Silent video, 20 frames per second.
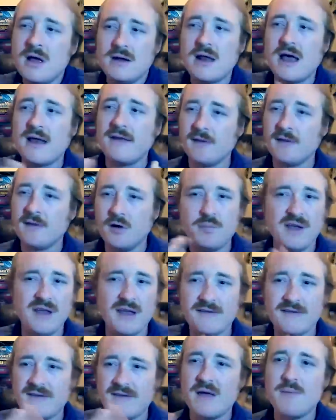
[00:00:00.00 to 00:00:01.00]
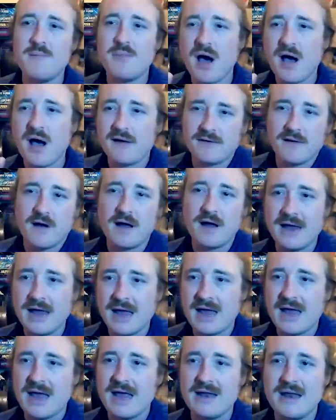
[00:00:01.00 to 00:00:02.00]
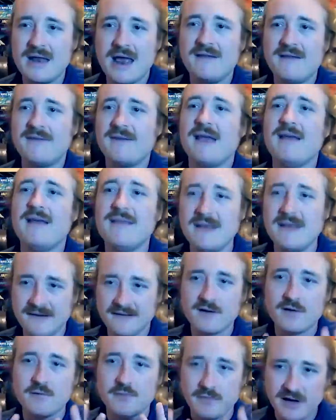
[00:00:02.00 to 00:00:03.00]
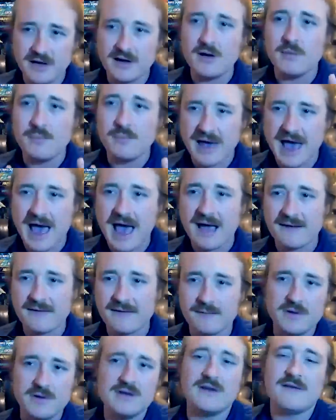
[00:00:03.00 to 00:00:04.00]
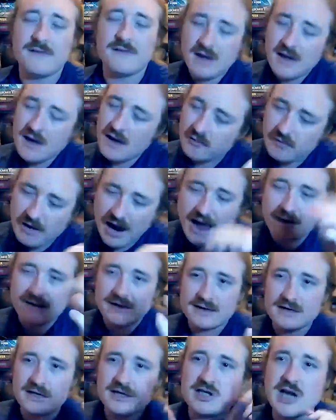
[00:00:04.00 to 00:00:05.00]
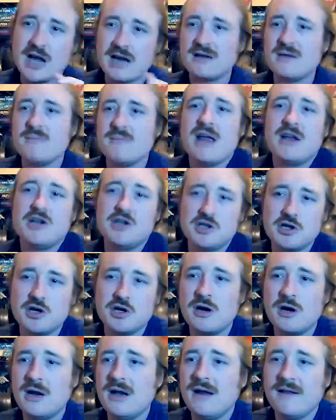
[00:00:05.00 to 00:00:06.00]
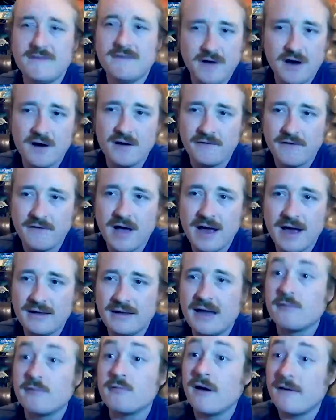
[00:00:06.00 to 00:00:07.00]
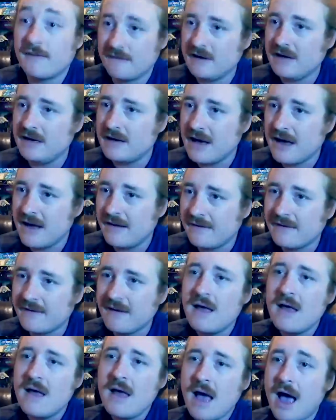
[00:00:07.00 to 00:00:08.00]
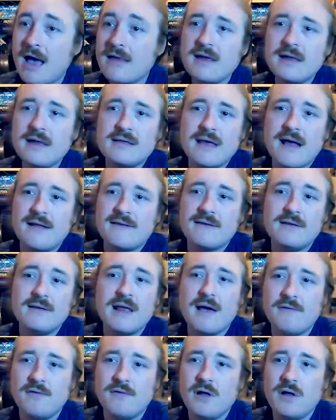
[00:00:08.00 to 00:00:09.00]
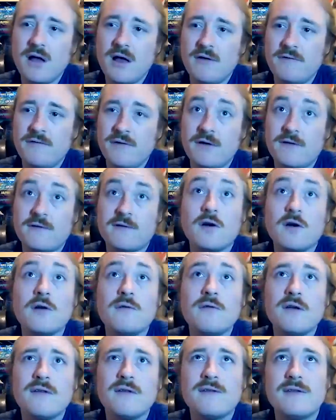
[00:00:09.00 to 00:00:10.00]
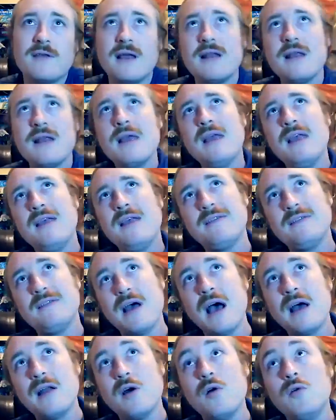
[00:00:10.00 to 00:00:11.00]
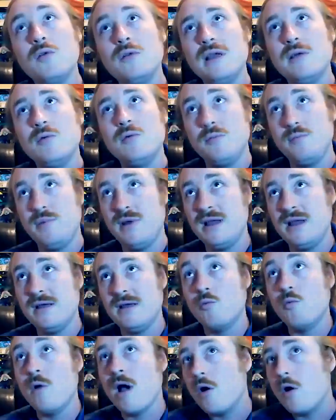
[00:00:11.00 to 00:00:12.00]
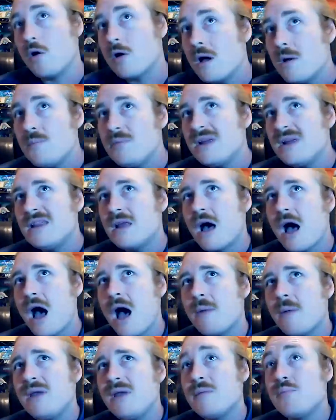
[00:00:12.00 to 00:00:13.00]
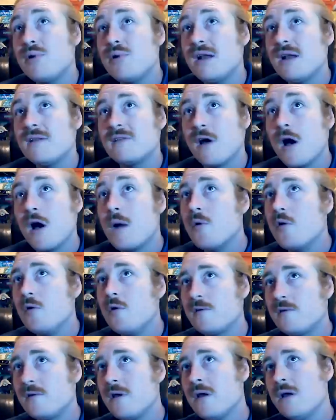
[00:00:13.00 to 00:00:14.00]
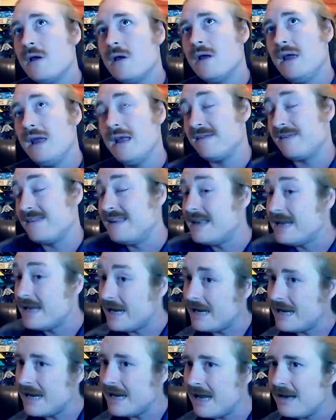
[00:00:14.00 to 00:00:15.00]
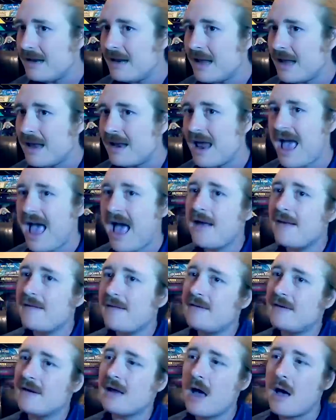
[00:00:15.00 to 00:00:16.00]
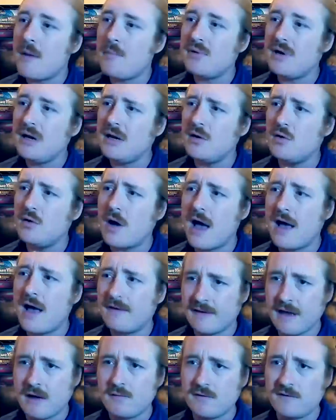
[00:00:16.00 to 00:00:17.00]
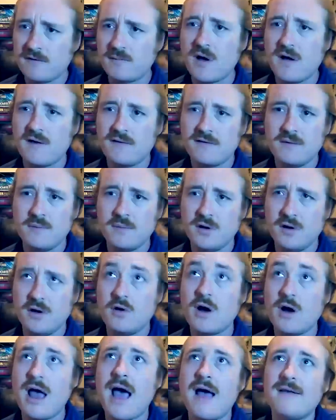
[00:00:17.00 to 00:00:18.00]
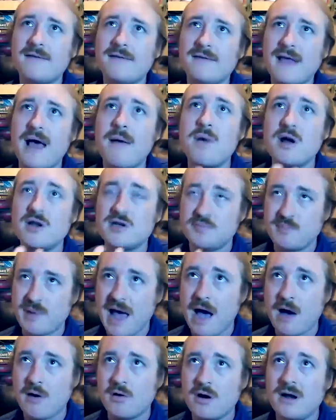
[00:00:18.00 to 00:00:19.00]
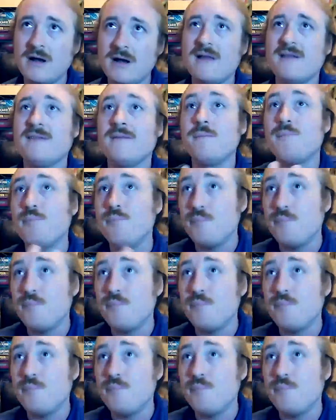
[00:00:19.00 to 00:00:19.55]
nice little PSA box on it, and say, these are real packs. We just cracked it to check to make sure, and it's verified like Rusty does. I think that's a level of service that is not only would be welcomed in the hobby, but it's needed. And as the company who has that responsibility or has that much power and is